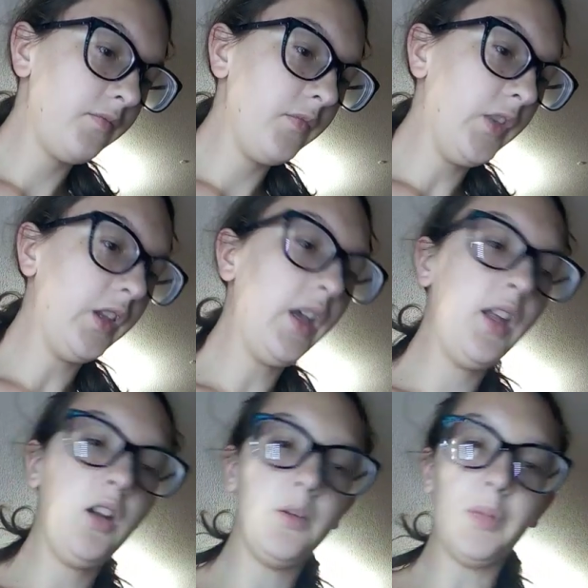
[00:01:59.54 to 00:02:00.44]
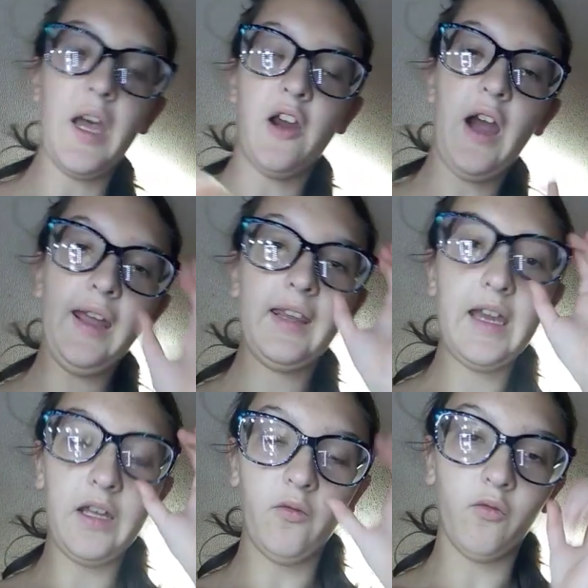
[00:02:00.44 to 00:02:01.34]
Then apply your
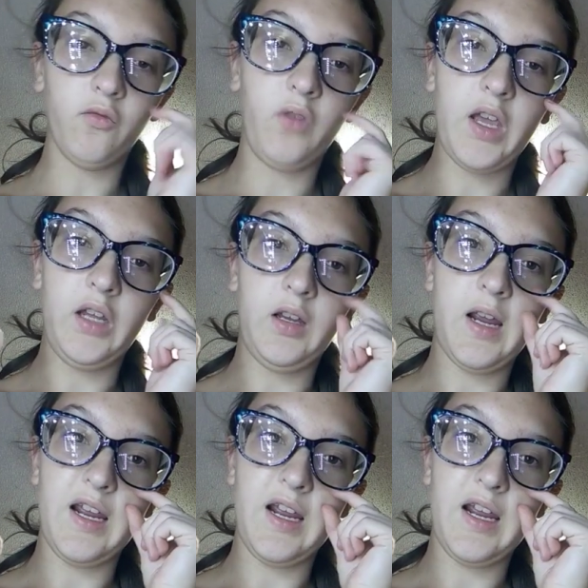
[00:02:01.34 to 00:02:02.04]
highlight in a